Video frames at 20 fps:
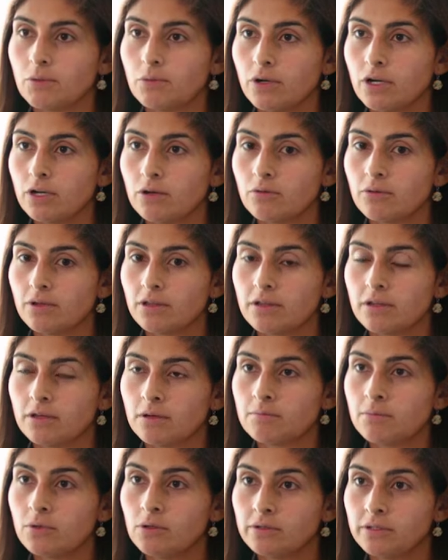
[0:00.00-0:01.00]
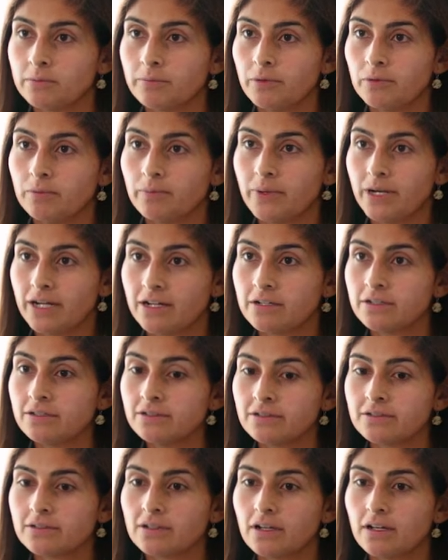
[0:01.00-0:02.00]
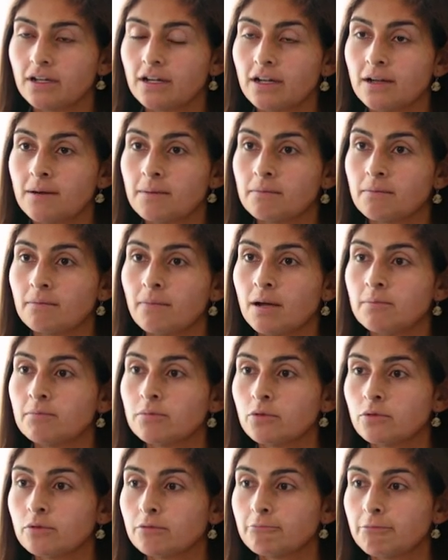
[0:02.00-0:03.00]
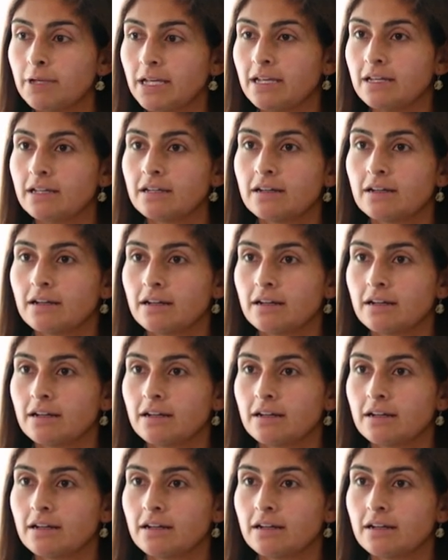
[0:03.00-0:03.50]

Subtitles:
We work with multiple partners, Mambu being